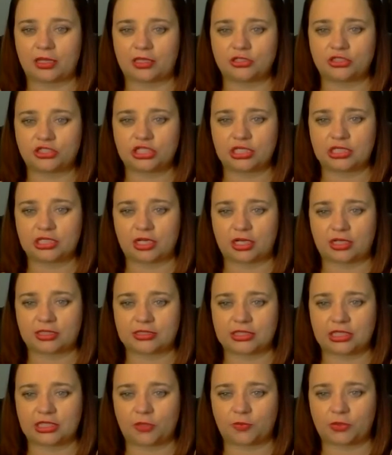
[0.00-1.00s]
and she can
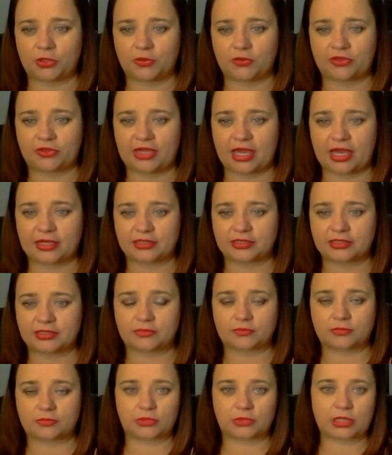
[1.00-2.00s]
also help you with
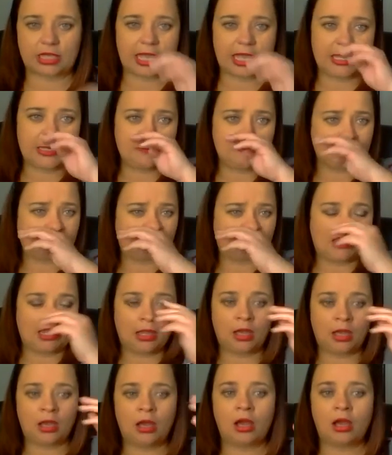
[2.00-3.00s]
that, okay?
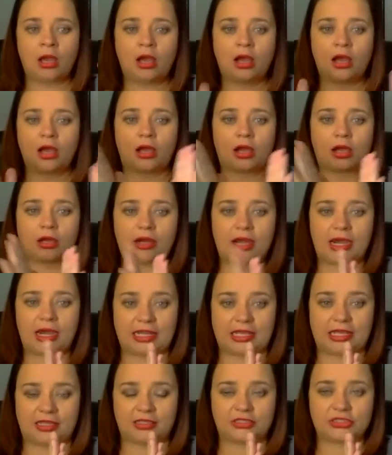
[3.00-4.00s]

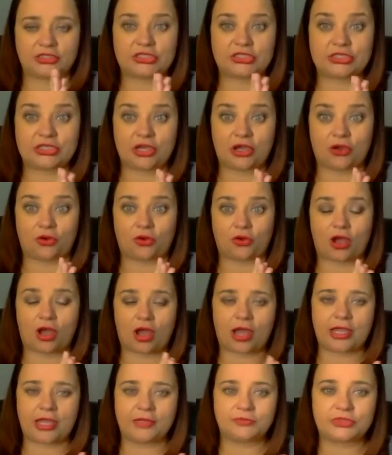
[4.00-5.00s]
Alrighty, so
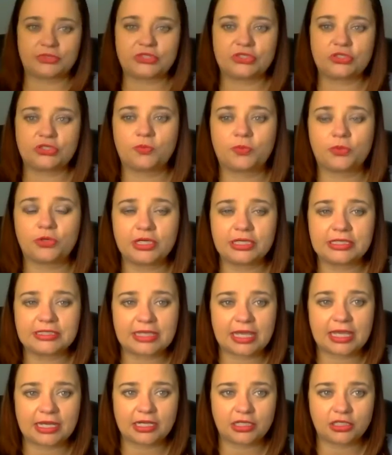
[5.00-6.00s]
I'm super
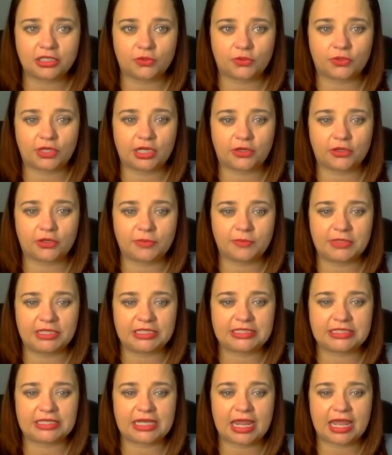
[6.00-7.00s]
excited you were here with me
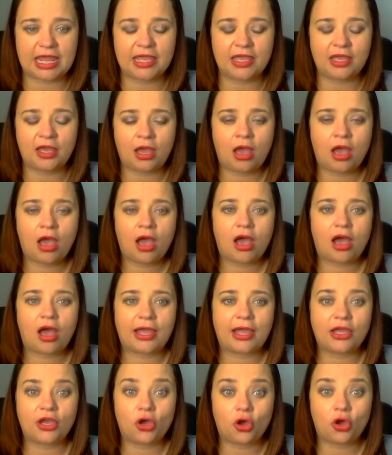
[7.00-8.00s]
today.
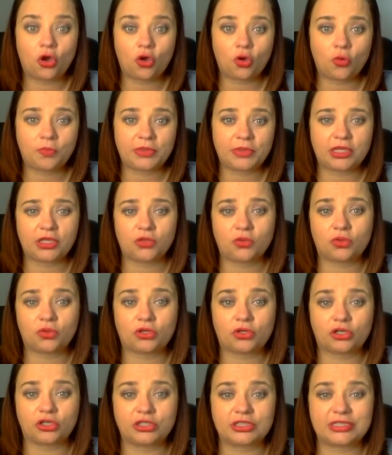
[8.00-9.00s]
I hope that you
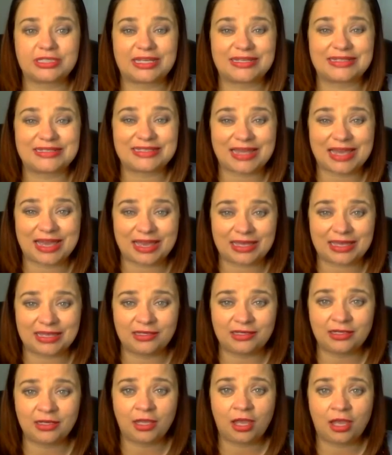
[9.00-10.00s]
learned a
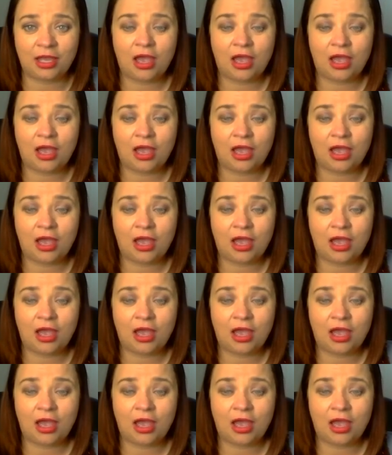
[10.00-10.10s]
ton.